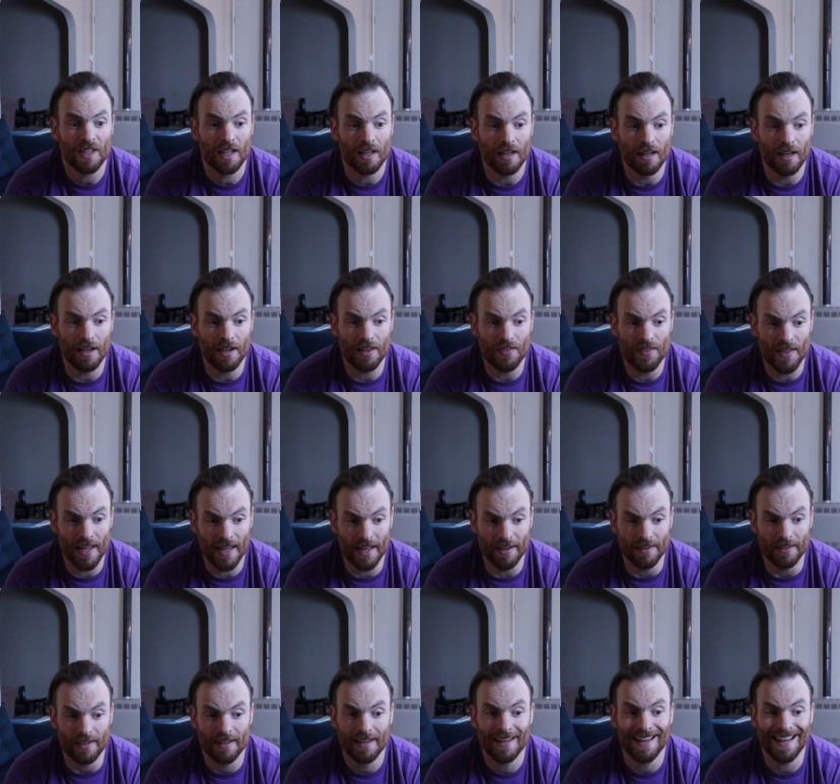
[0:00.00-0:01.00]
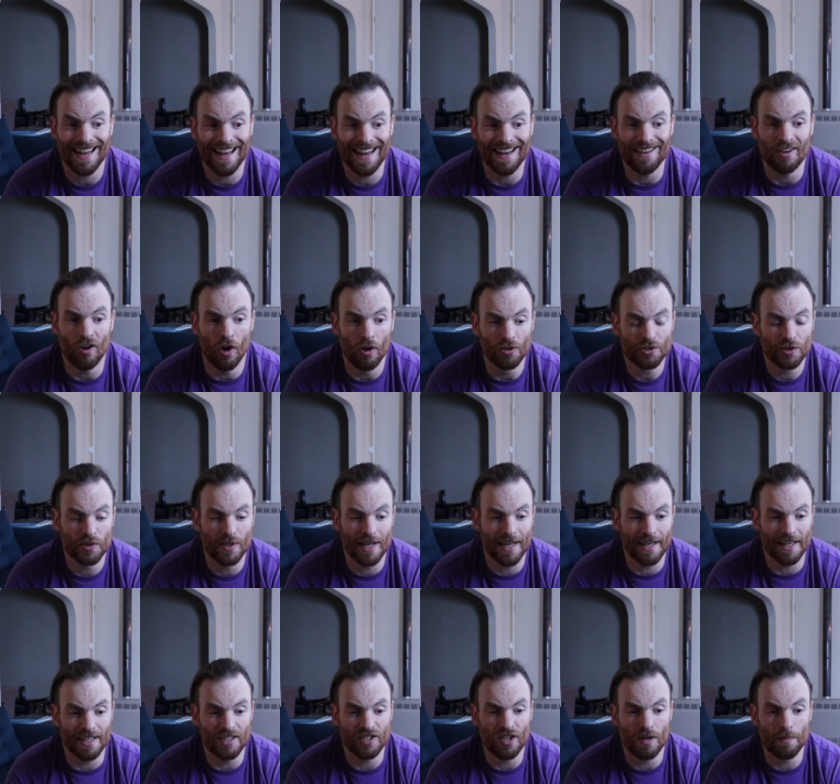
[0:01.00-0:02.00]
Uh, and then eight
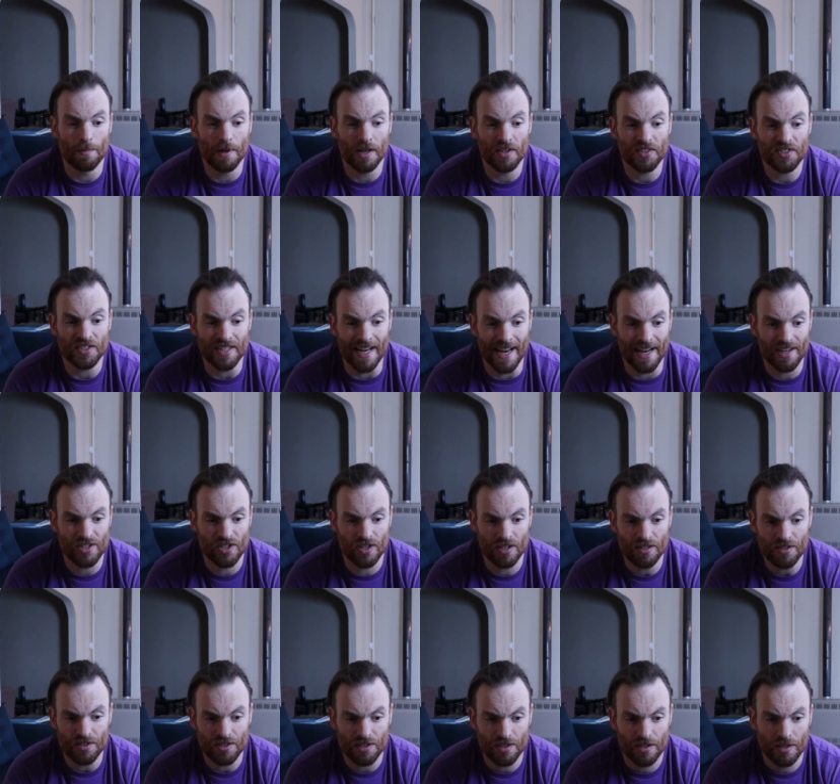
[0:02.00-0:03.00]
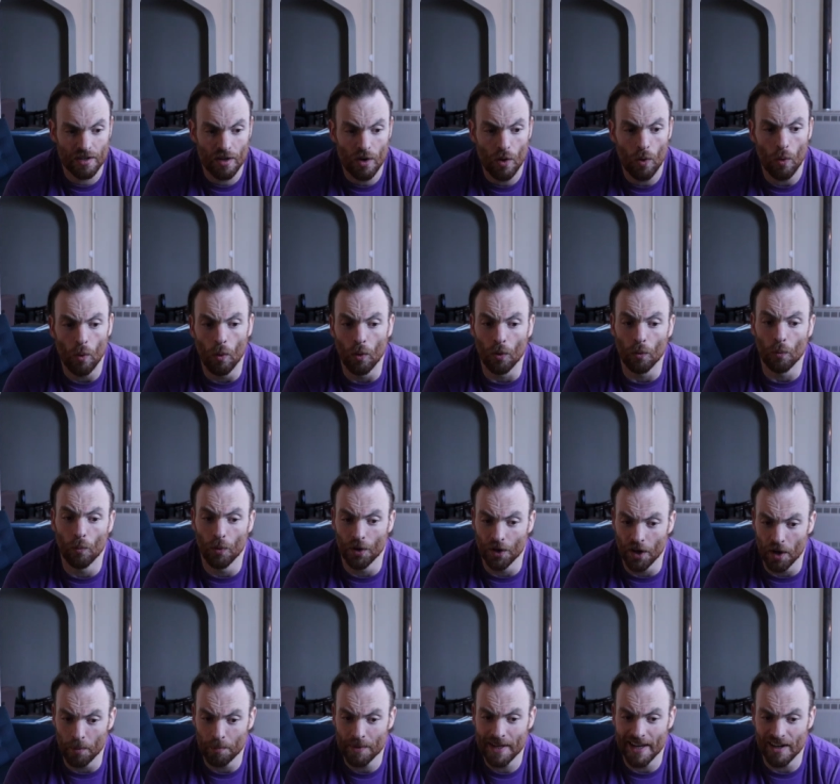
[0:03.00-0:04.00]
alternating dumbbell snatches, or one
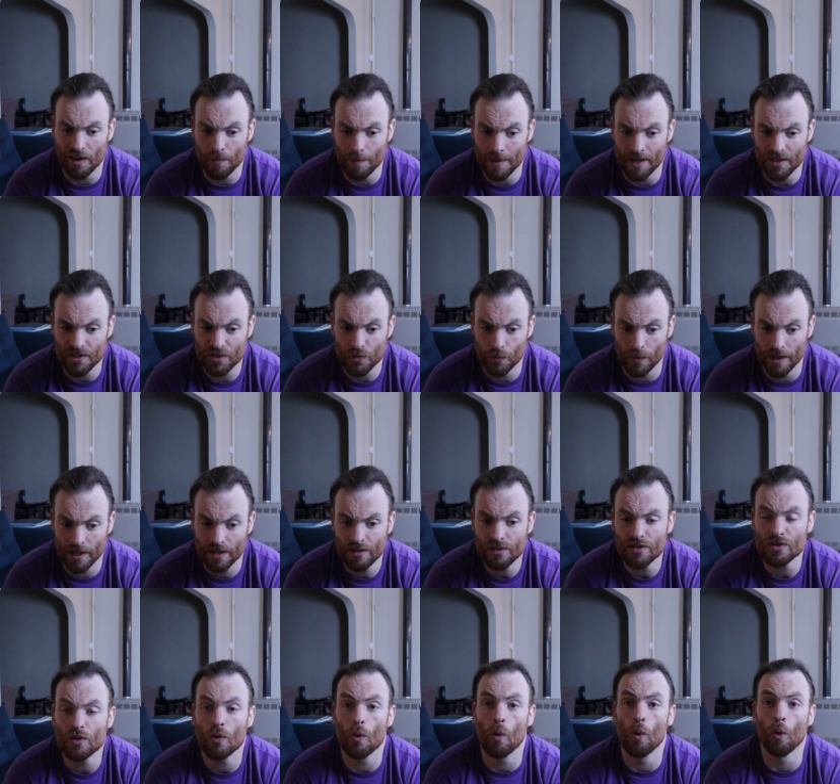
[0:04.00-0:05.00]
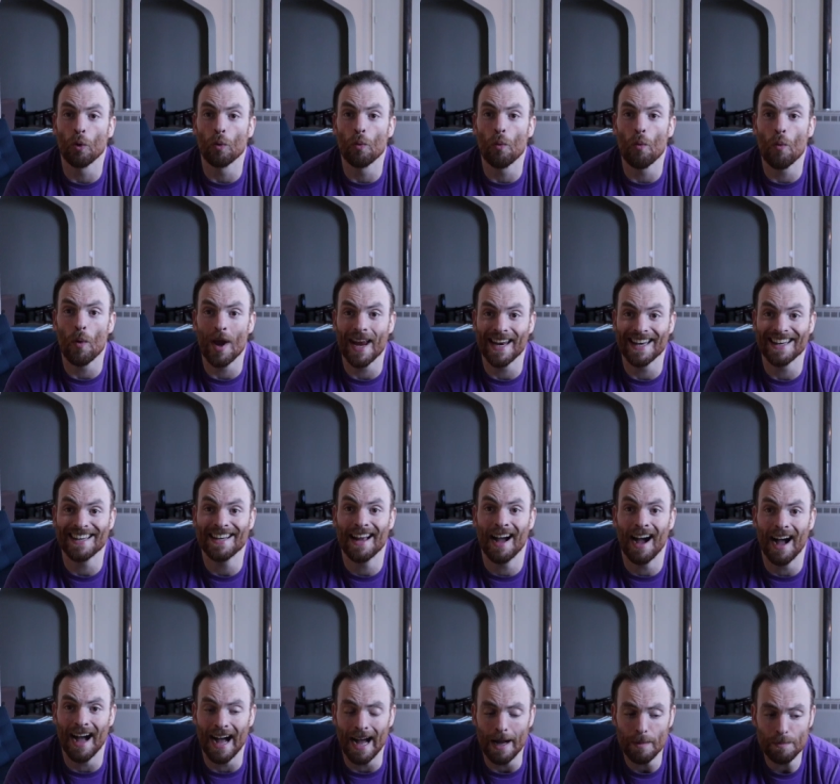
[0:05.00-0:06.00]
arm kettlebell swings or weighted
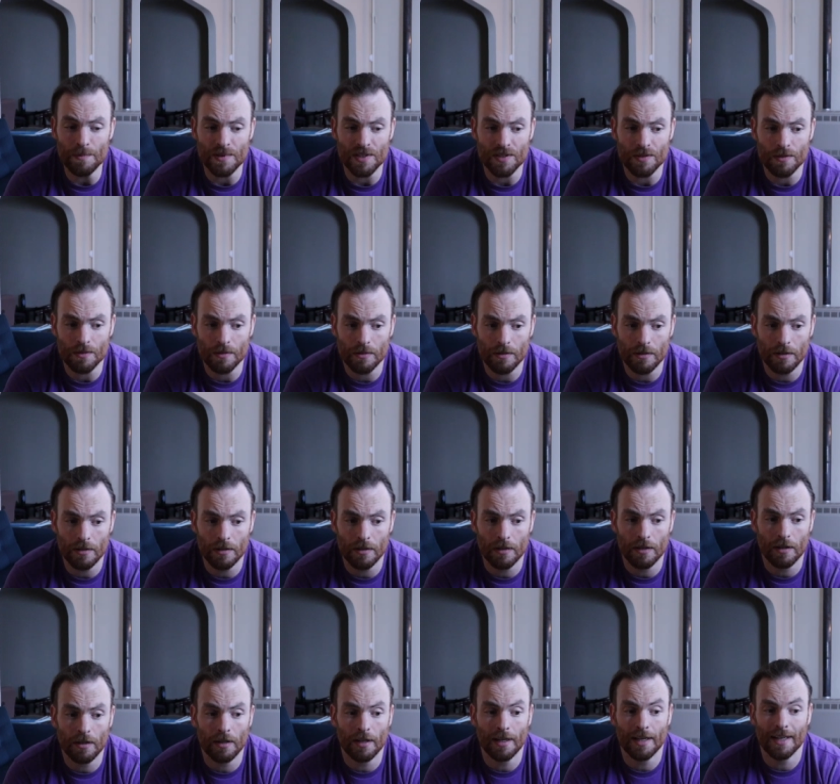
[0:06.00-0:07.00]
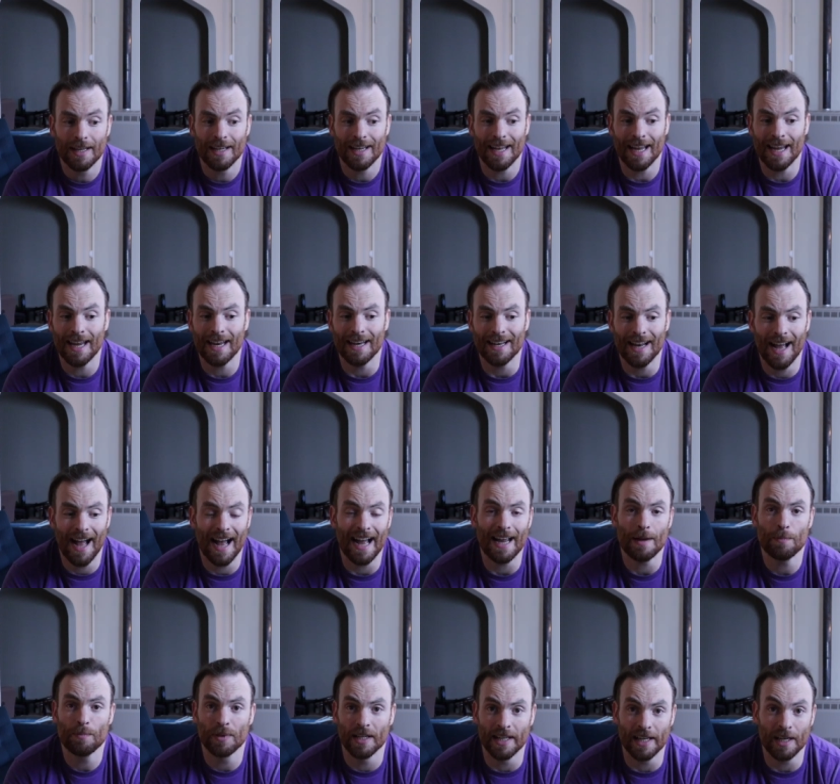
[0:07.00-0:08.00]
hops. Eight
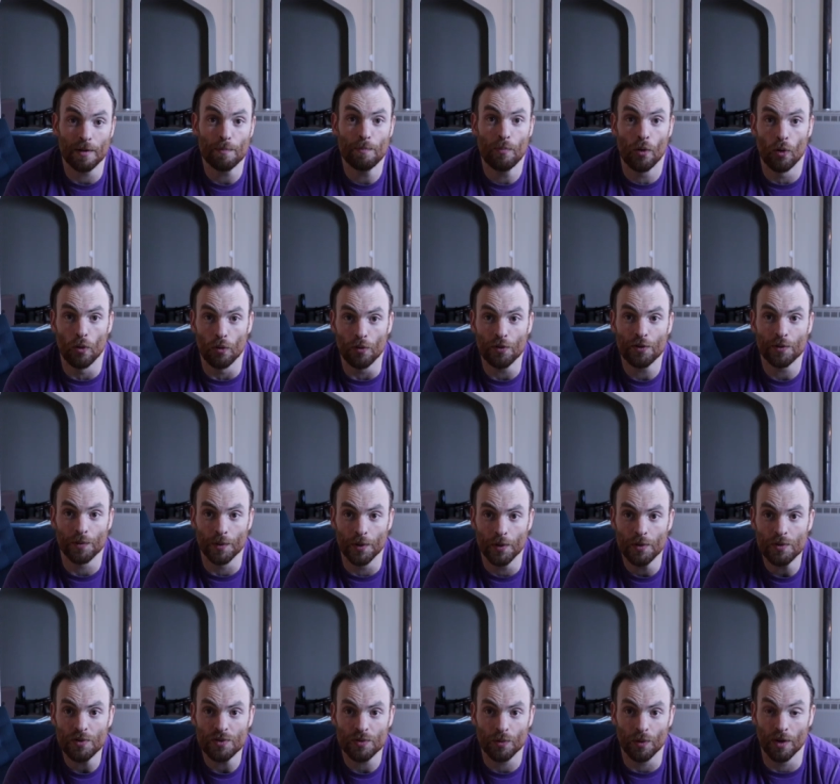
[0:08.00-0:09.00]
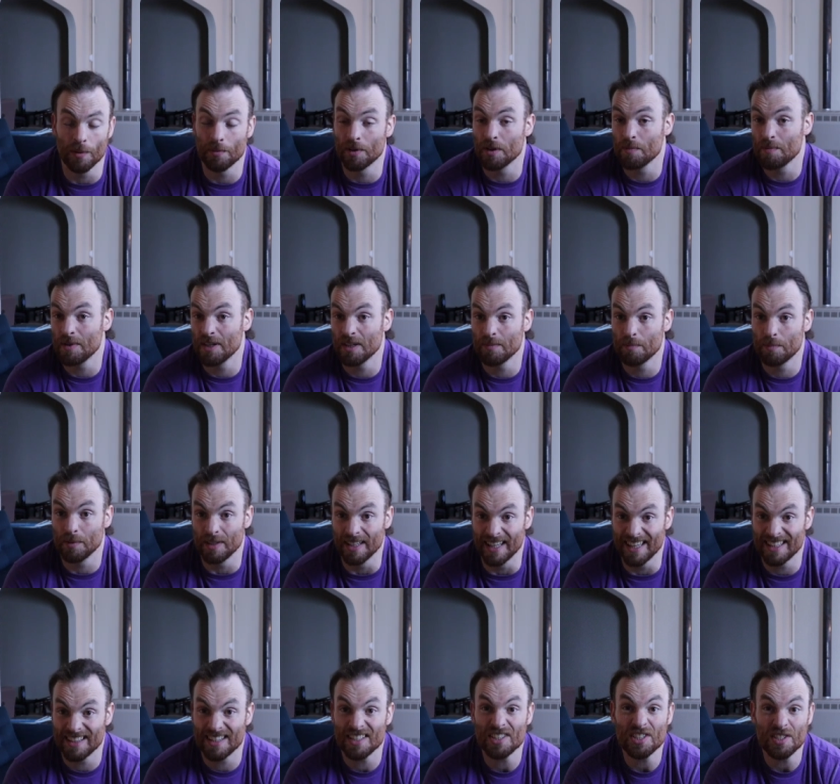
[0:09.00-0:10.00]
high plank pull throughs where I'm gonna be in
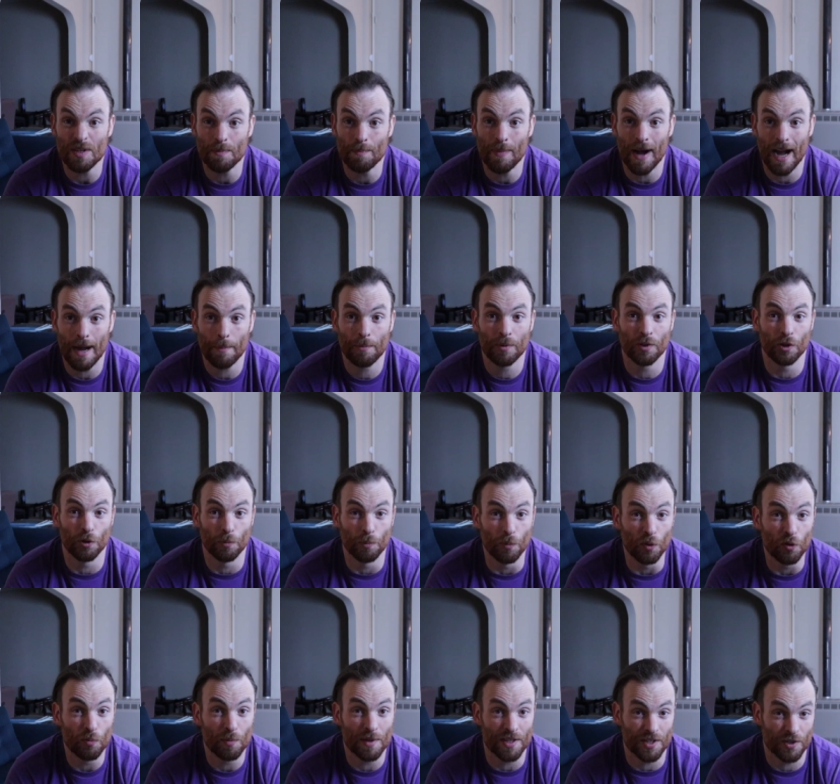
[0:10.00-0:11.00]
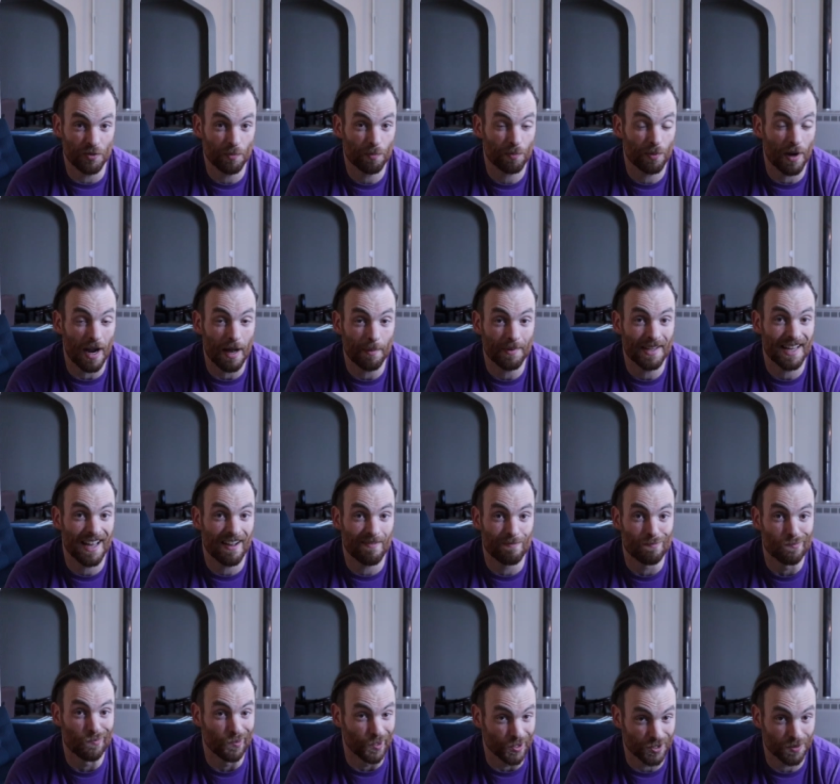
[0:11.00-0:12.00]
plank. This is a popular movement you probably have
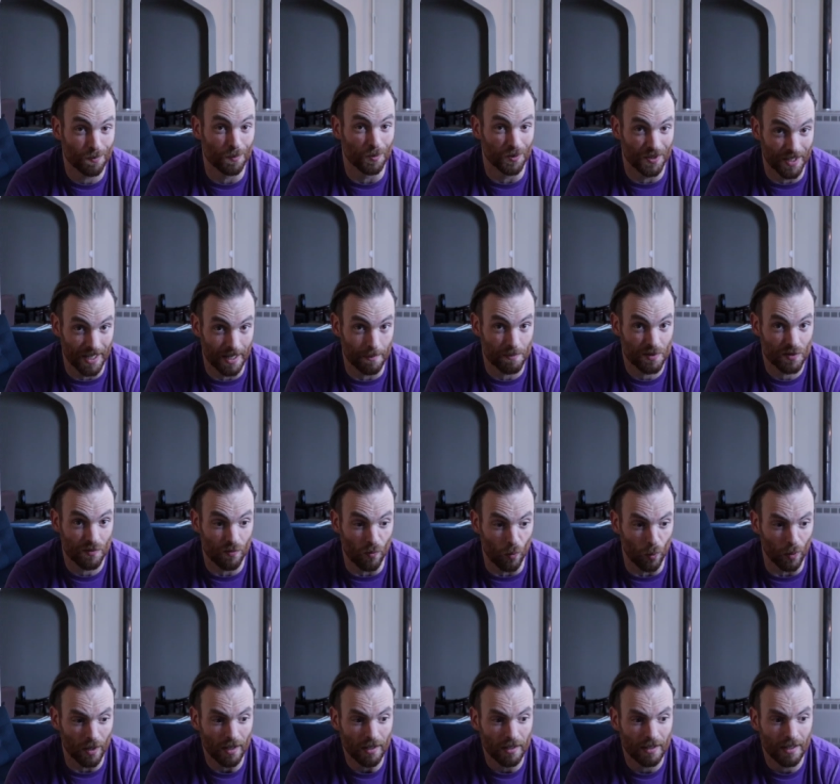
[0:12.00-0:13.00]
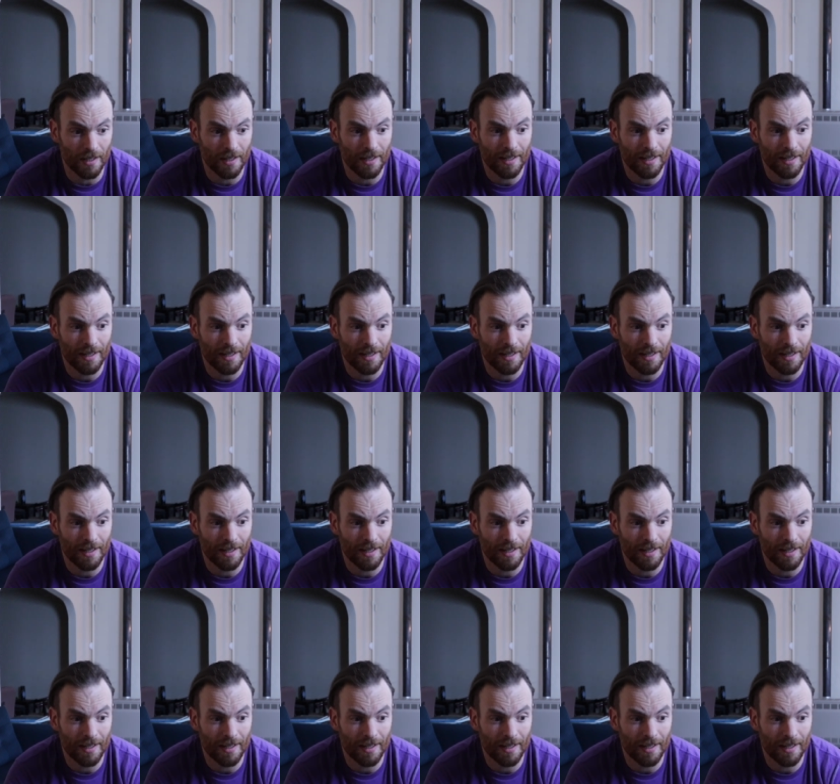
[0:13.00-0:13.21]
multiple names for. It.